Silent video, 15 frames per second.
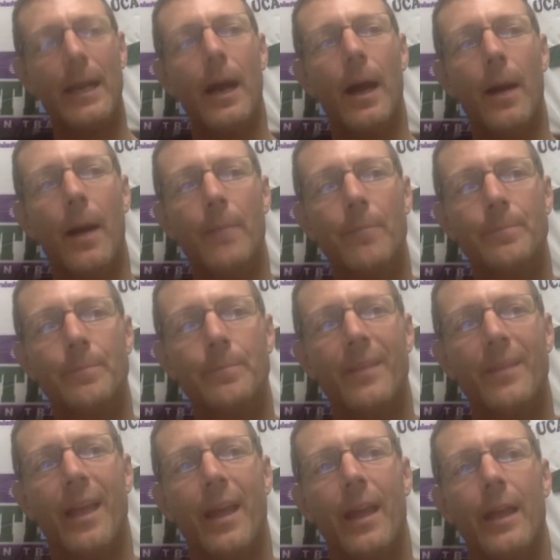
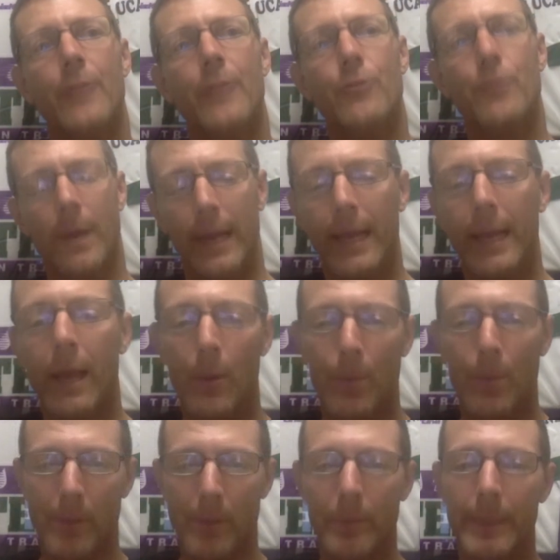I would
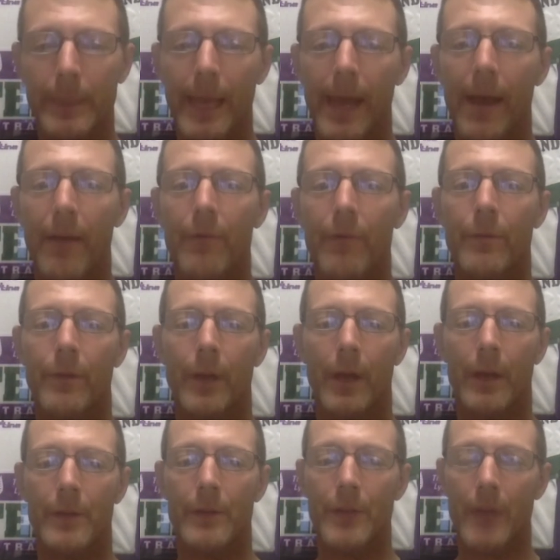probably have
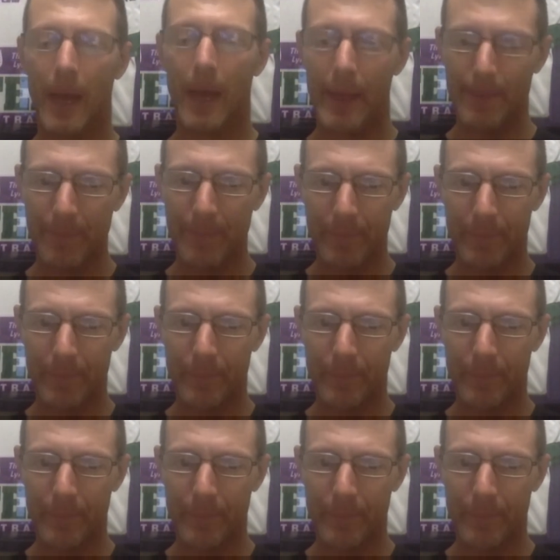time.